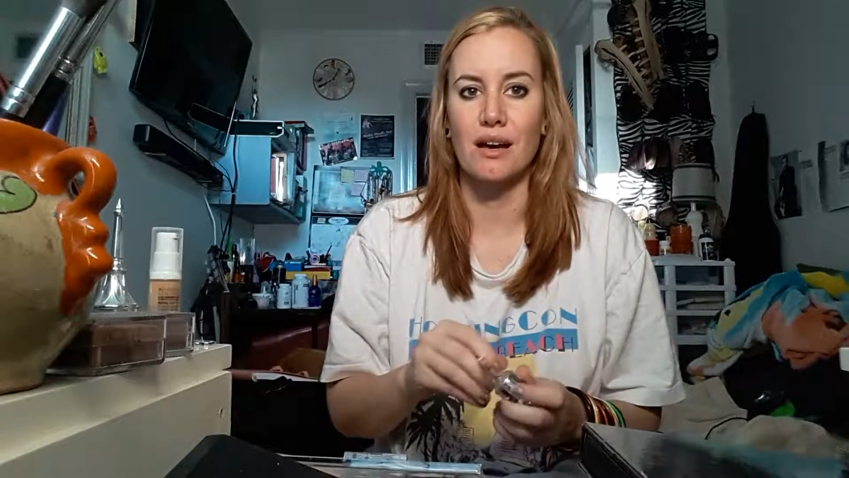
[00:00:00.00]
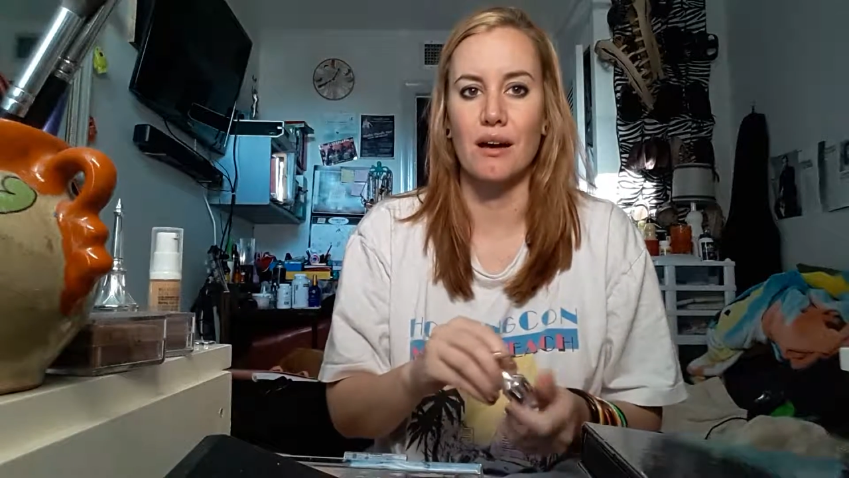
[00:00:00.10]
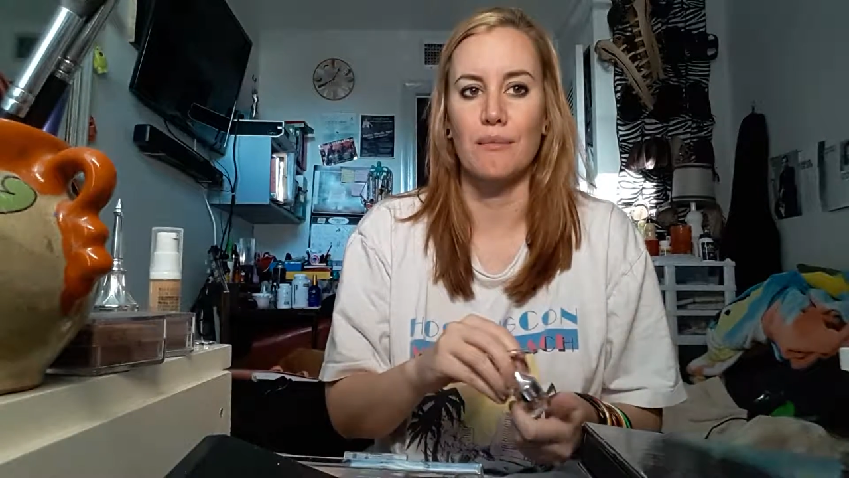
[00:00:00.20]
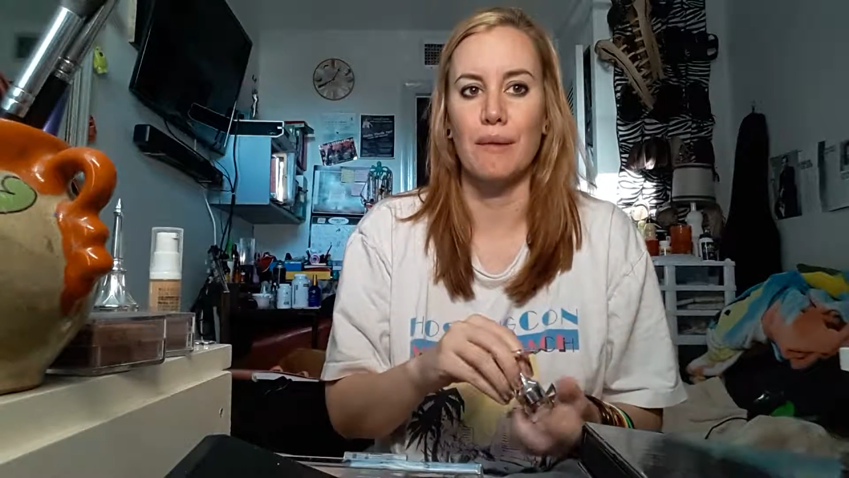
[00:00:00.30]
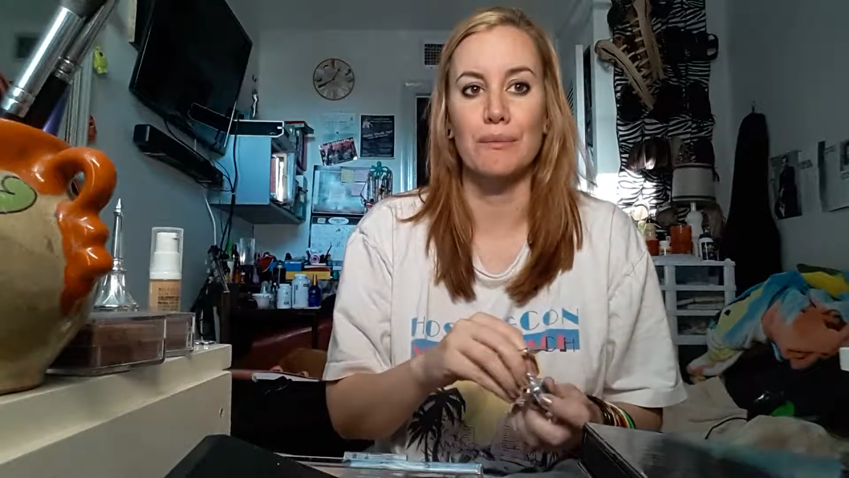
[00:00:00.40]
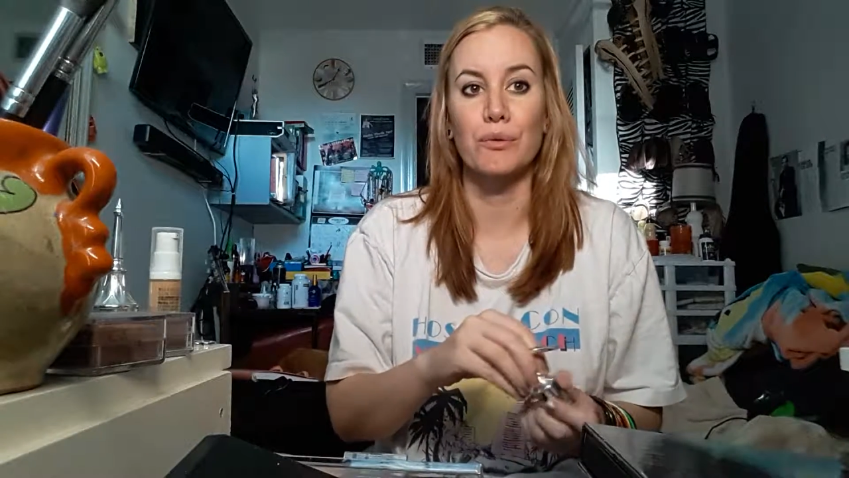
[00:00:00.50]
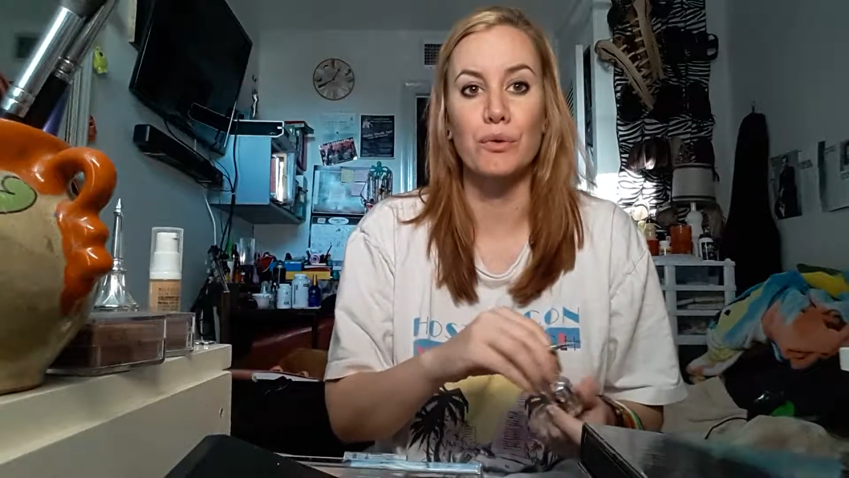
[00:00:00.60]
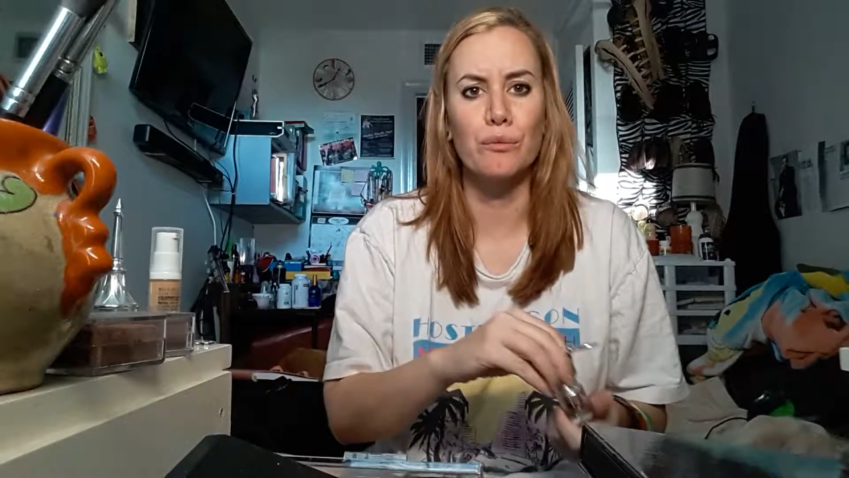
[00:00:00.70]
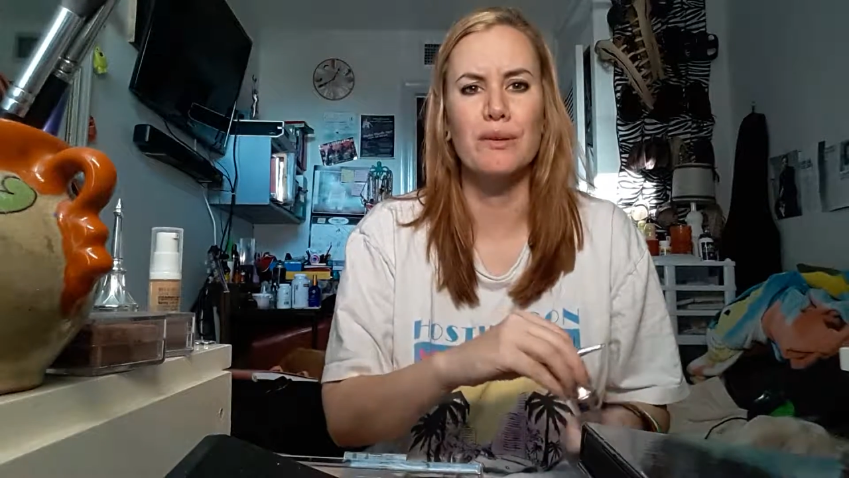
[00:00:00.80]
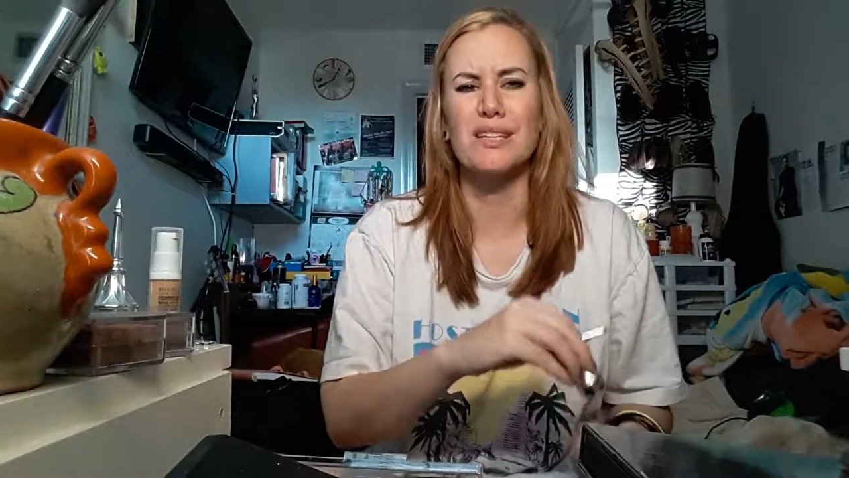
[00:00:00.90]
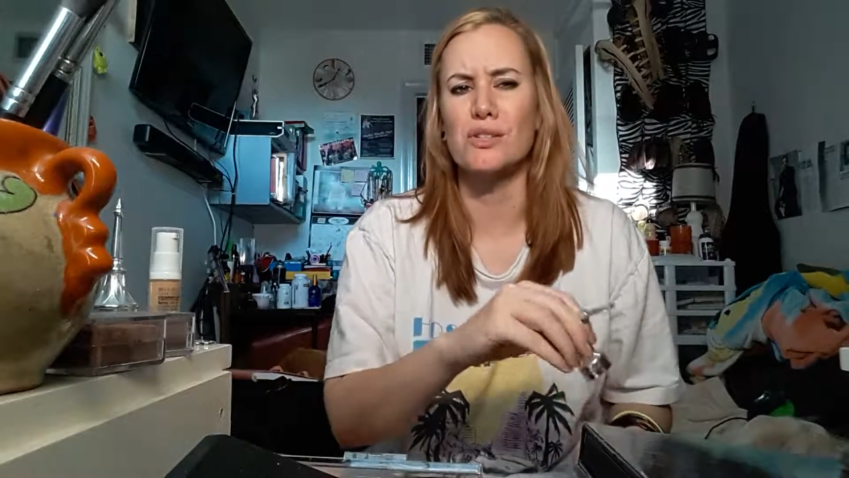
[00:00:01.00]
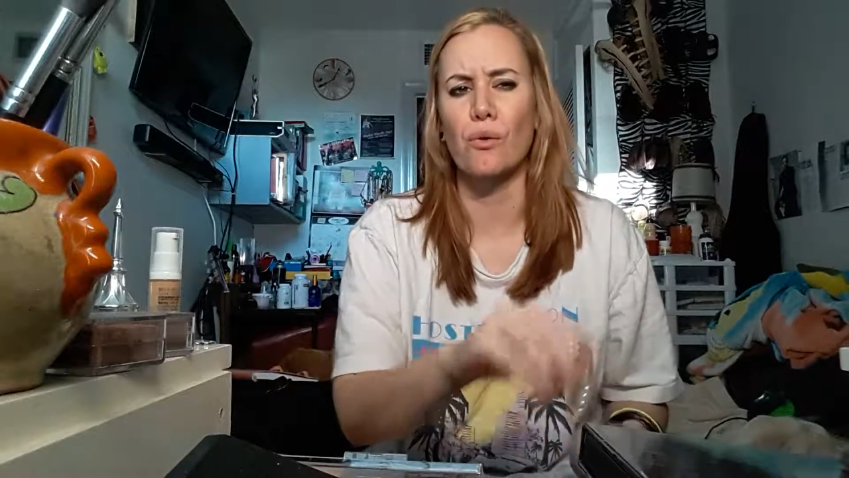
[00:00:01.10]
My room is